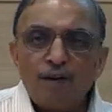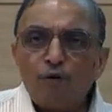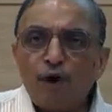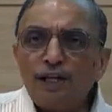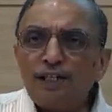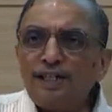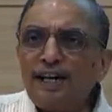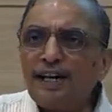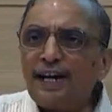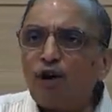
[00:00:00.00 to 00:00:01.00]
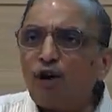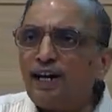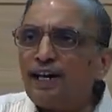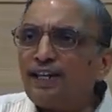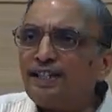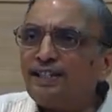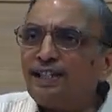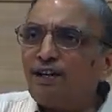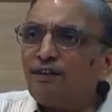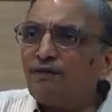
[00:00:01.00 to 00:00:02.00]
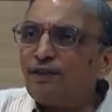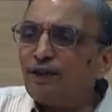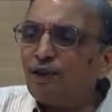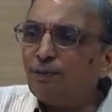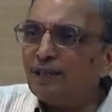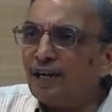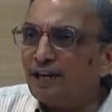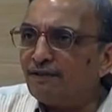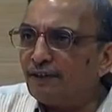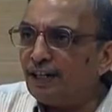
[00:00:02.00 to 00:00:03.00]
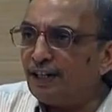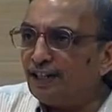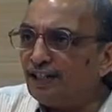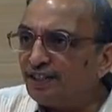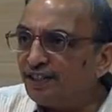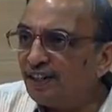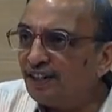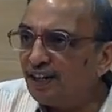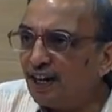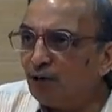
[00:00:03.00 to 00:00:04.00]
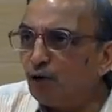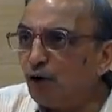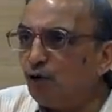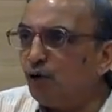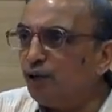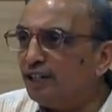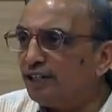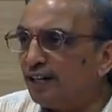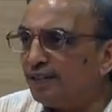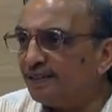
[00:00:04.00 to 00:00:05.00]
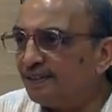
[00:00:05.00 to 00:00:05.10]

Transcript: What is the recorded history of human life, written history? How old is that?